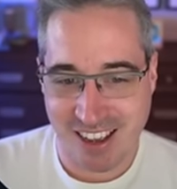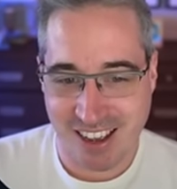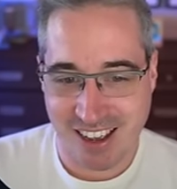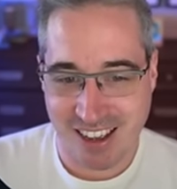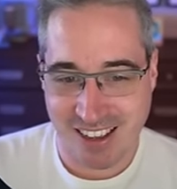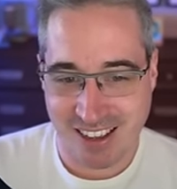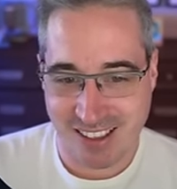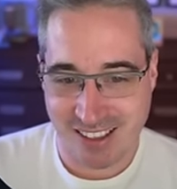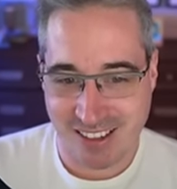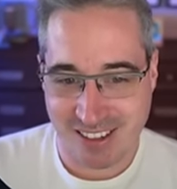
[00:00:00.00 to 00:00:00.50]

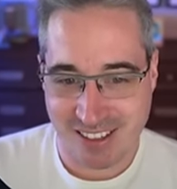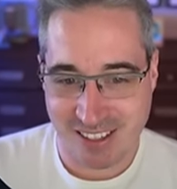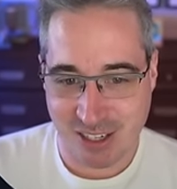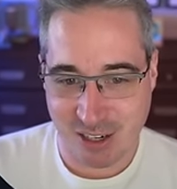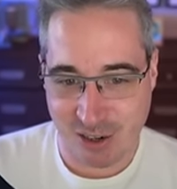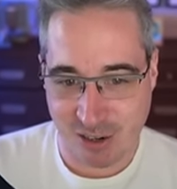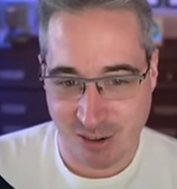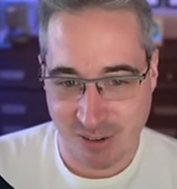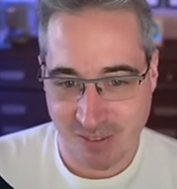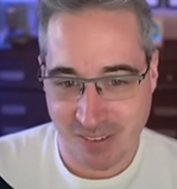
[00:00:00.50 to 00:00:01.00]

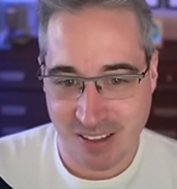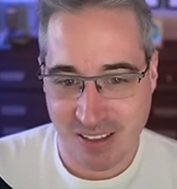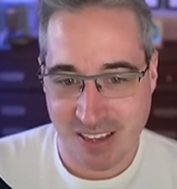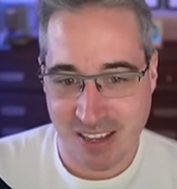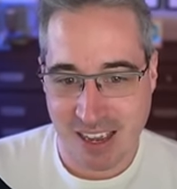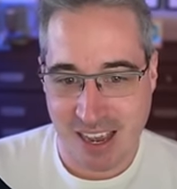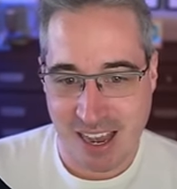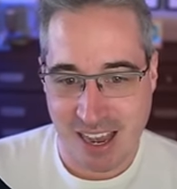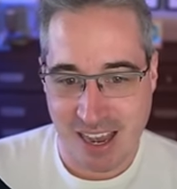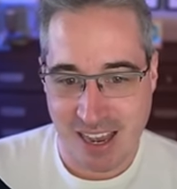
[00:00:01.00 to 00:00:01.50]
Listener.
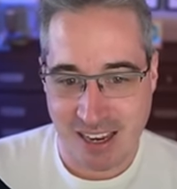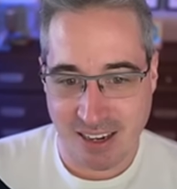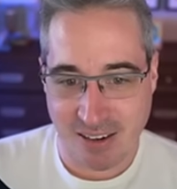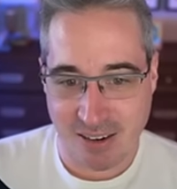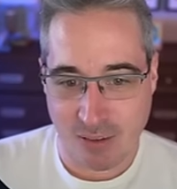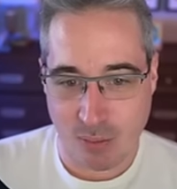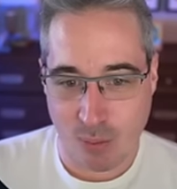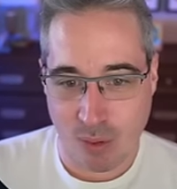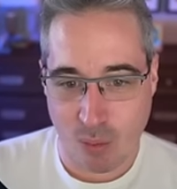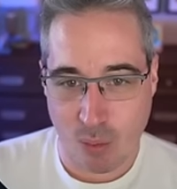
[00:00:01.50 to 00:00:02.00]

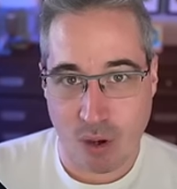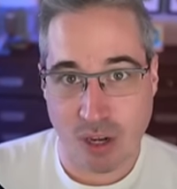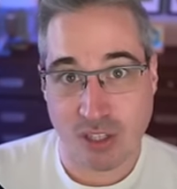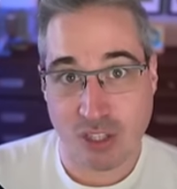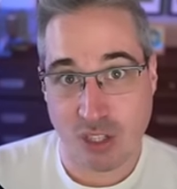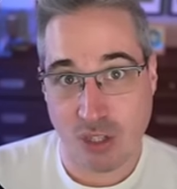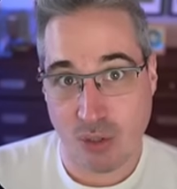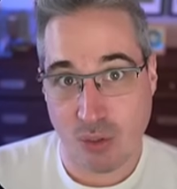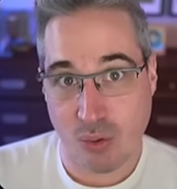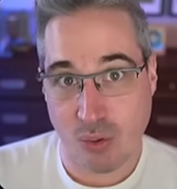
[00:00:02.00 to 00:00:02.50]
And we
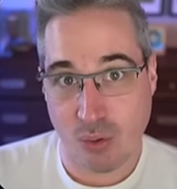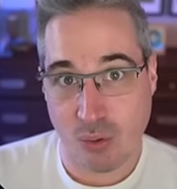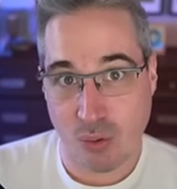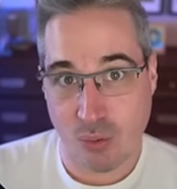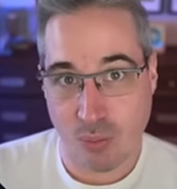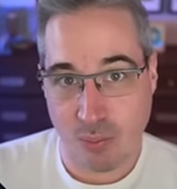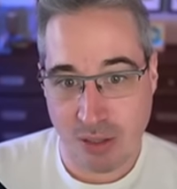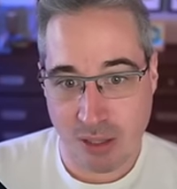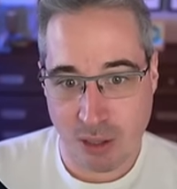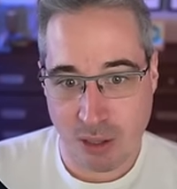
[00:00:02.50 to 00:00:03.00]
want
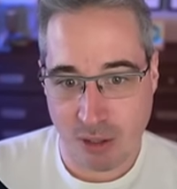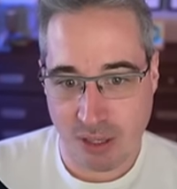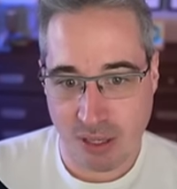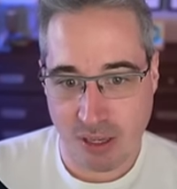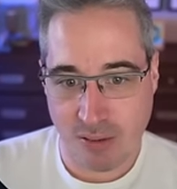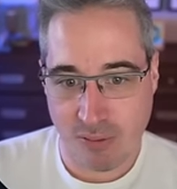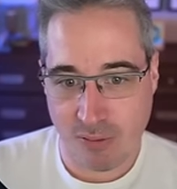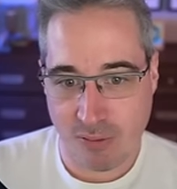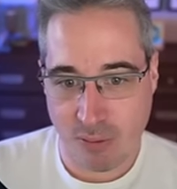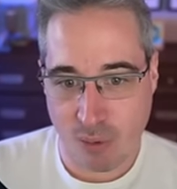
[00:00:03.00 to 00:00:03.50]
to be
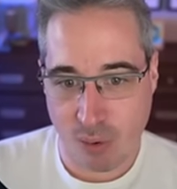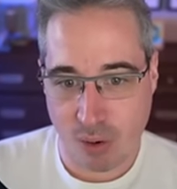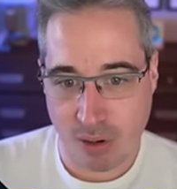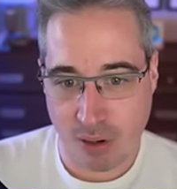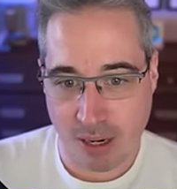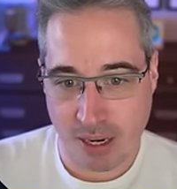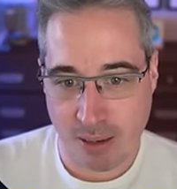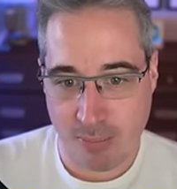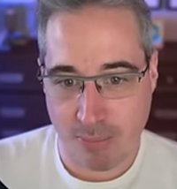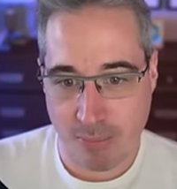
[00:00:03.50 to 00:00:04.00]
looking
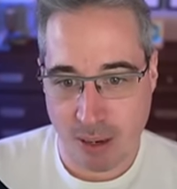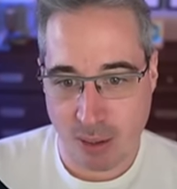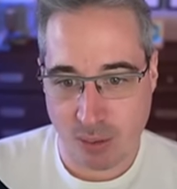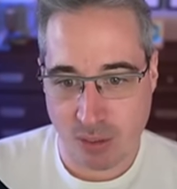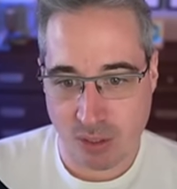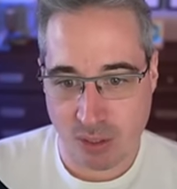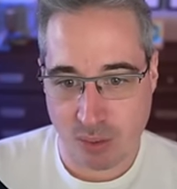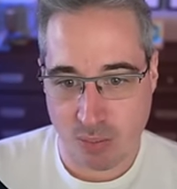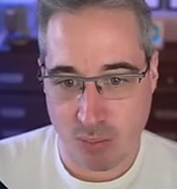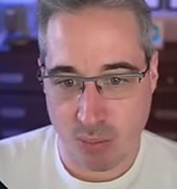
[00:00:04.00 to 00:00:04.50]
for a
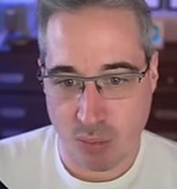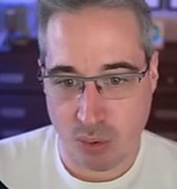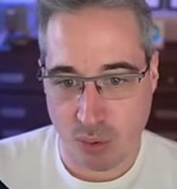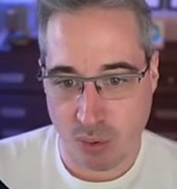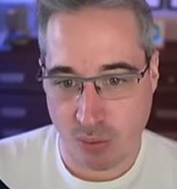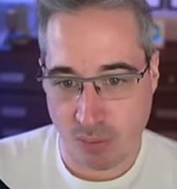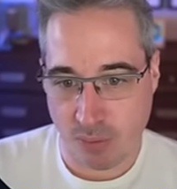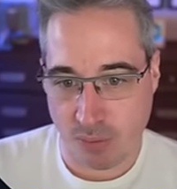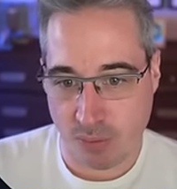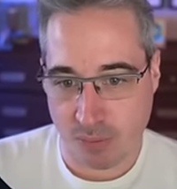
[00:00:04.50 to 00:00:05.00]
mouse
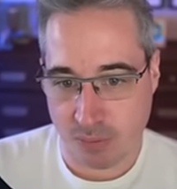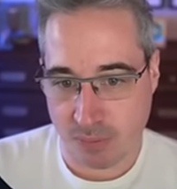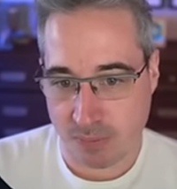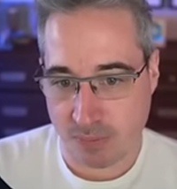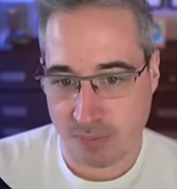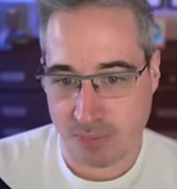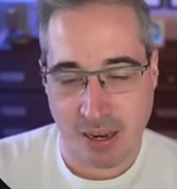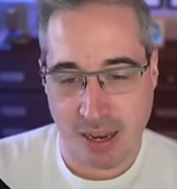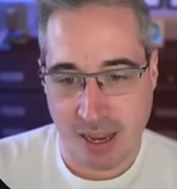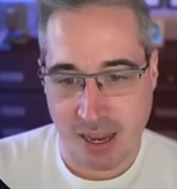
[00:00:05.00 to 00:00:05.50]
move.
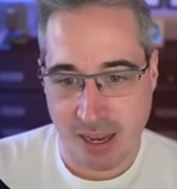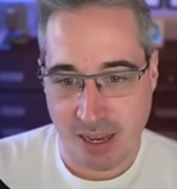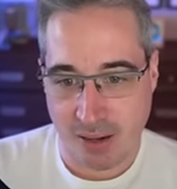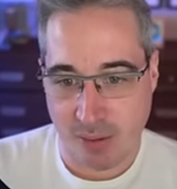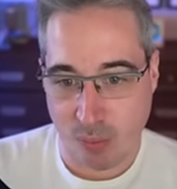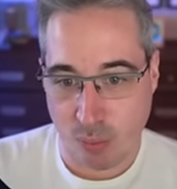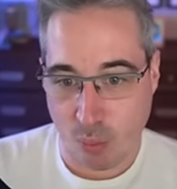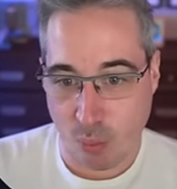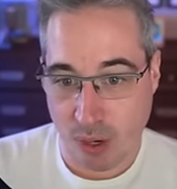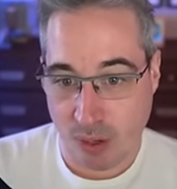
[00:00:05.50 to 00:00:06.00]

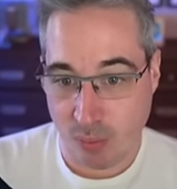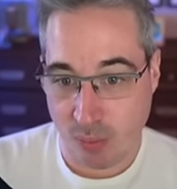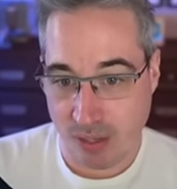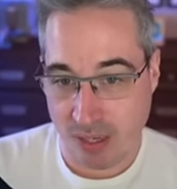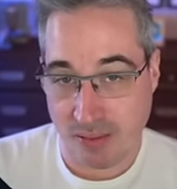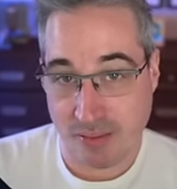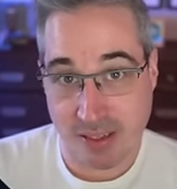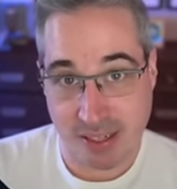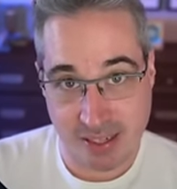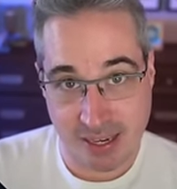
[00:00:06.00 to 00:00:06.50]
And when
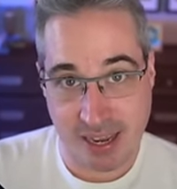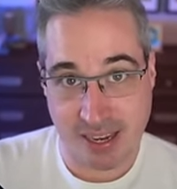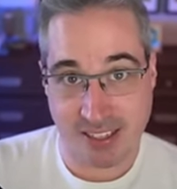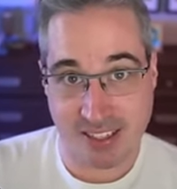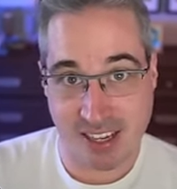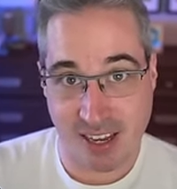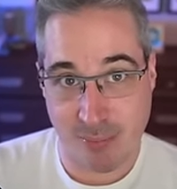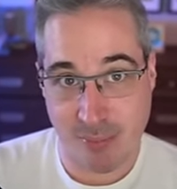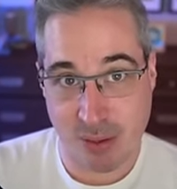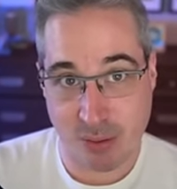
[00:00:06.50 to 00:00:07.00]
we
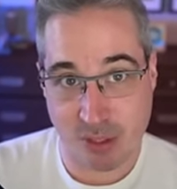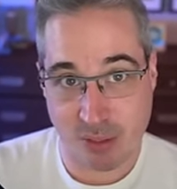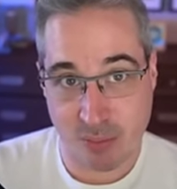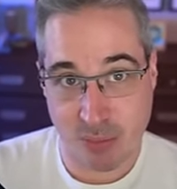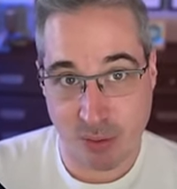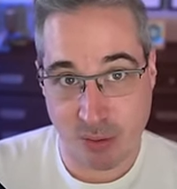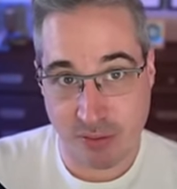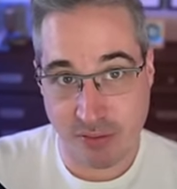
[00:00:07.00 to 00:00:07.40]
detect a mouse